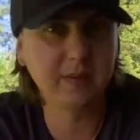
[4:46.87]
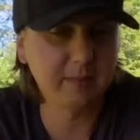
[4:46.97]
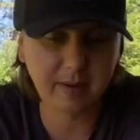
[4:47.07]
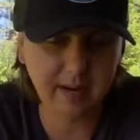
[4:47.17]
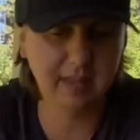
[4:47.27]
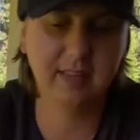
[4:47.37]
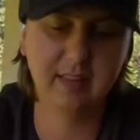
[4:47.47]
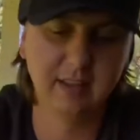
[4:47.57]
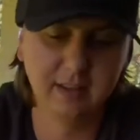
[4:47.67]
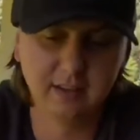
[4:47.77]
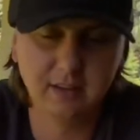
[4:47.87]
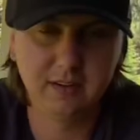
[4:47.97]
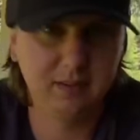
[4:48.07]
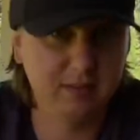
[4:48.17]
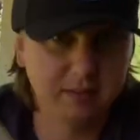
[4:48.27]
to buy anything.
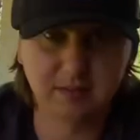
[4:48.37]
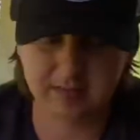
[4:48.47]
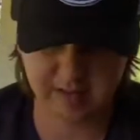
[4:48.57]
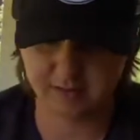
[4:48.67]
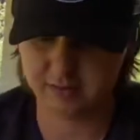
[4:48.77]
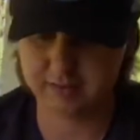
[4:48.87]
You just enter in